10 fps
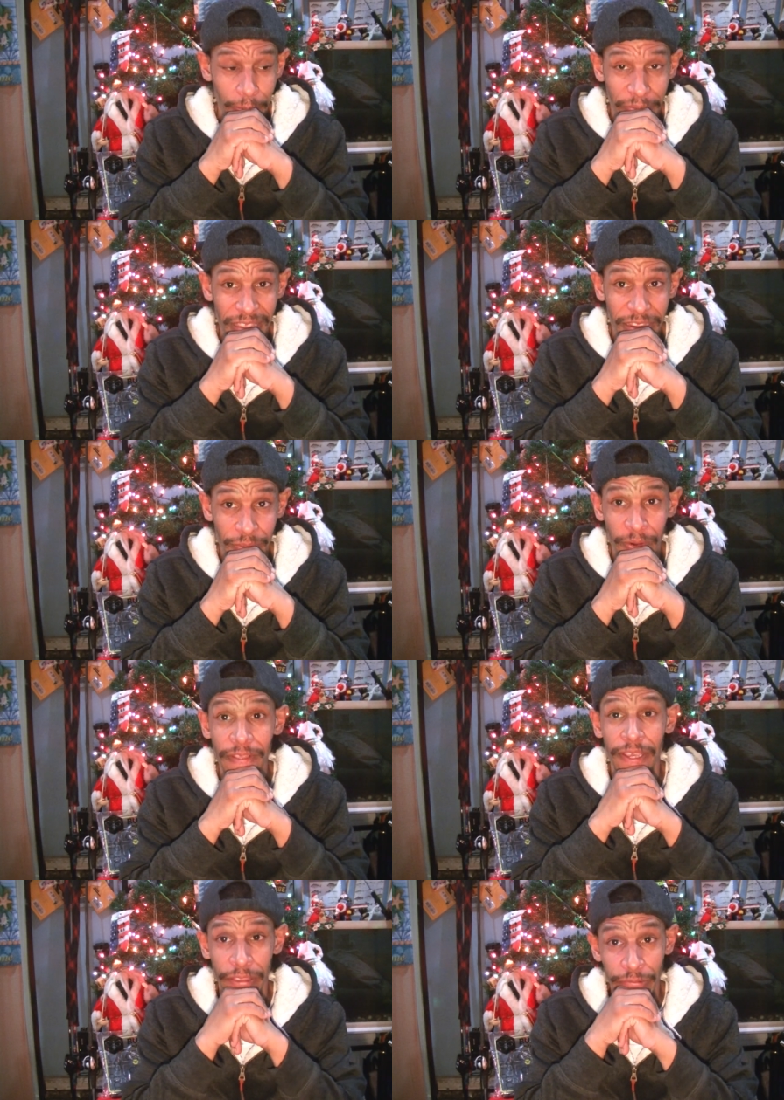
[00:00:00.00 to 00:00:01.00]
because one
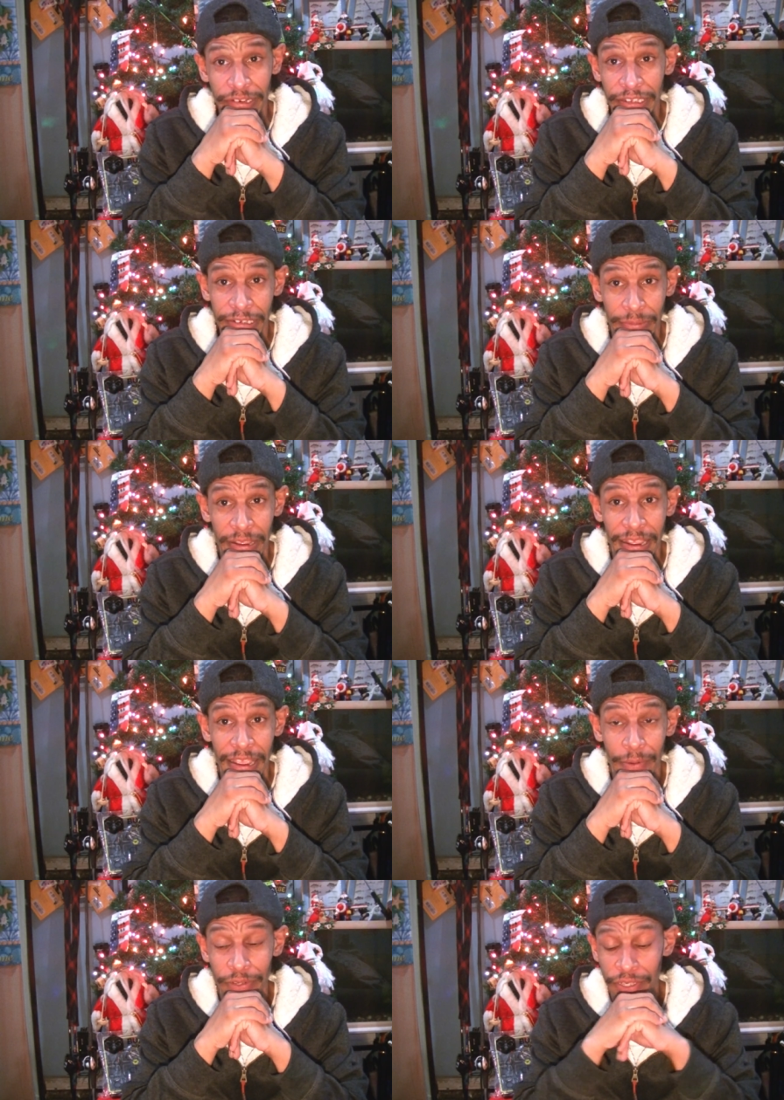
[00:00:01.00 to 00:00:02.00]
of the other reasons why
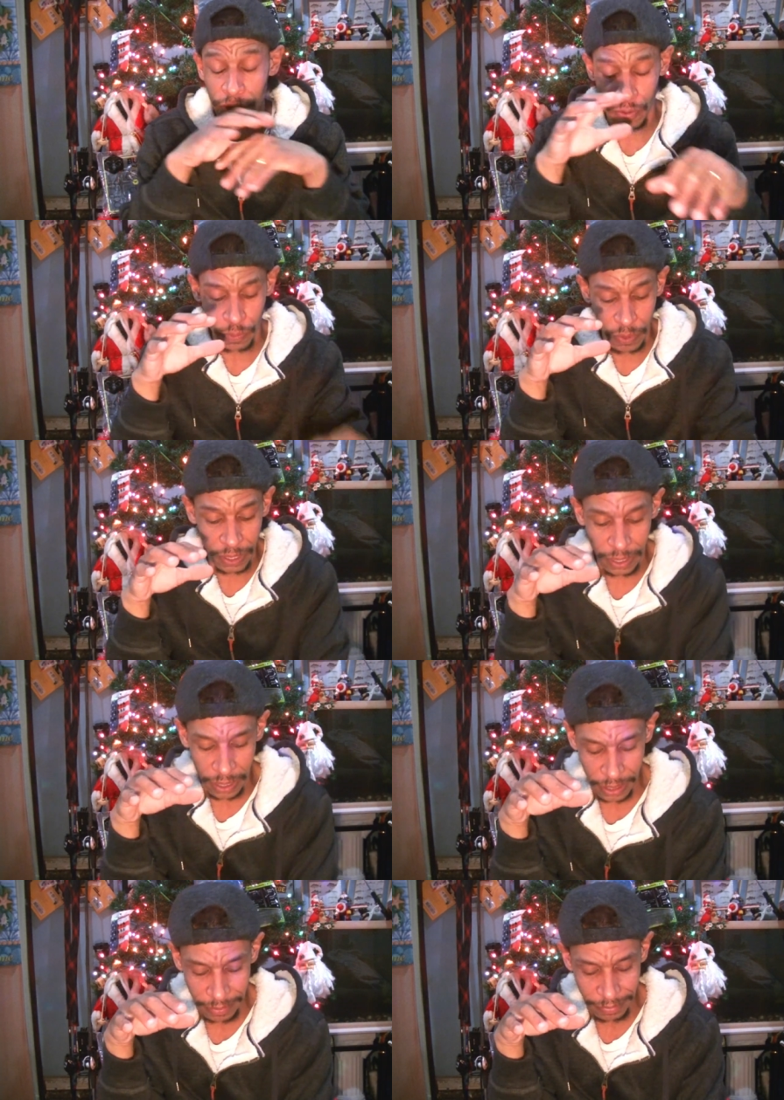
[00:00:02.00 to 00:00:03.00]
I was so
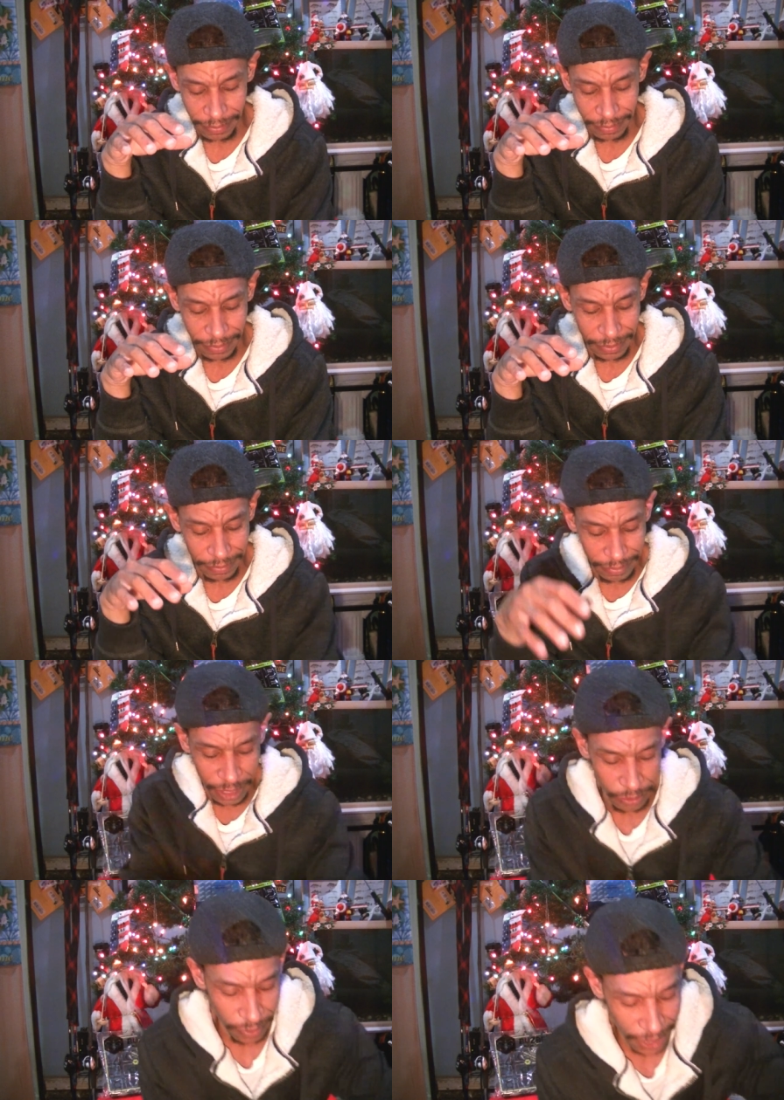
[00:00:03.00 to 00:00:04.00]
uh, you know